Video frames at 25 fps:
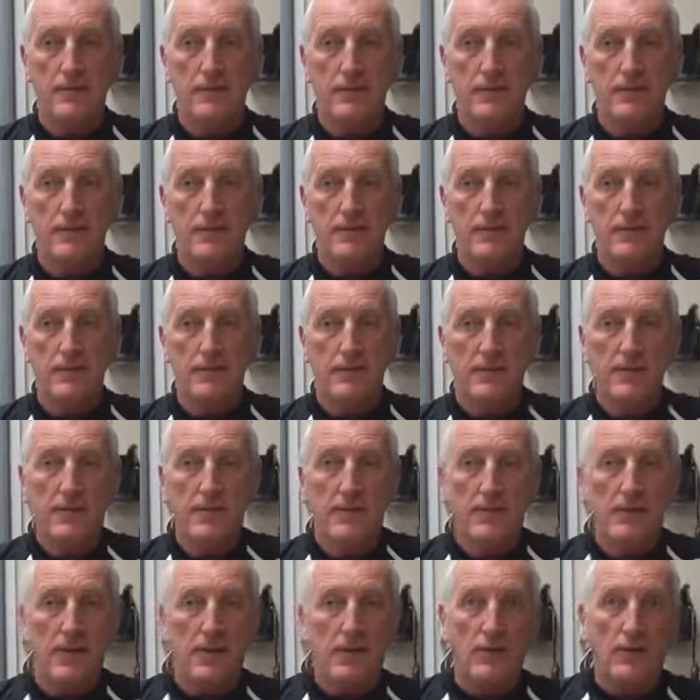part of the team.
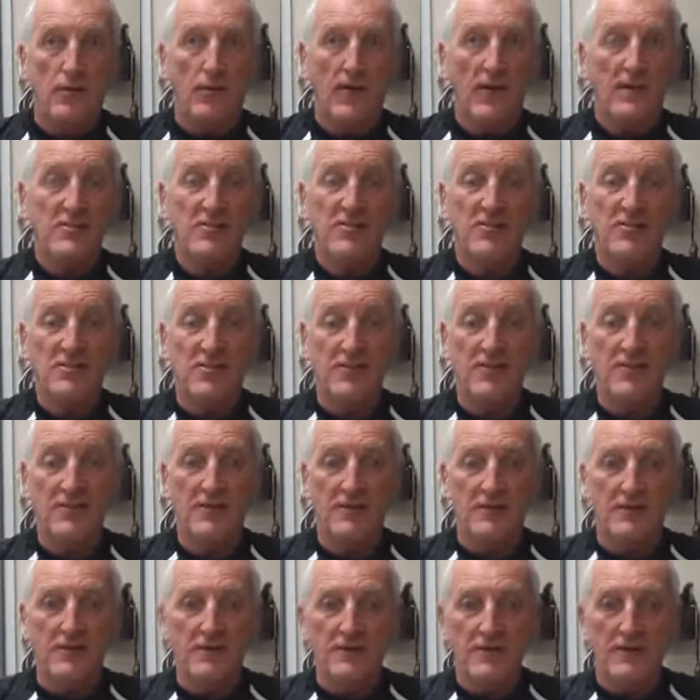Well, that's the
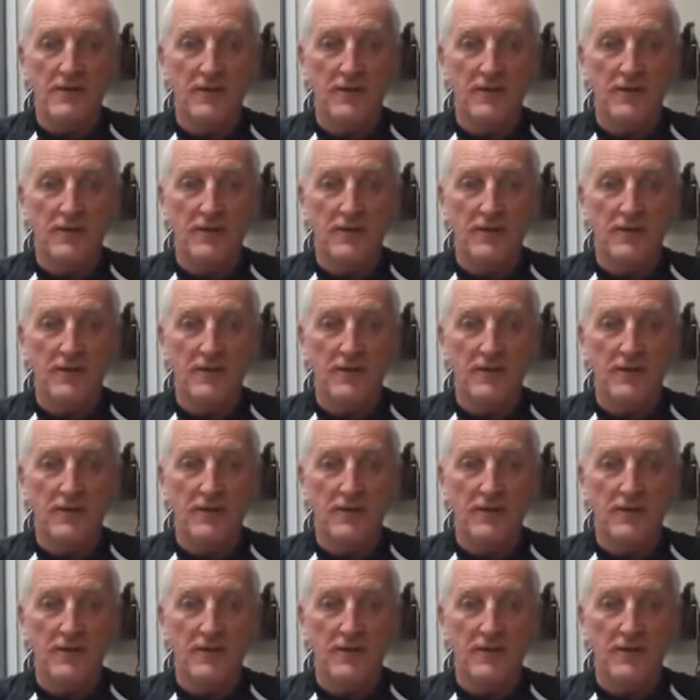sickness.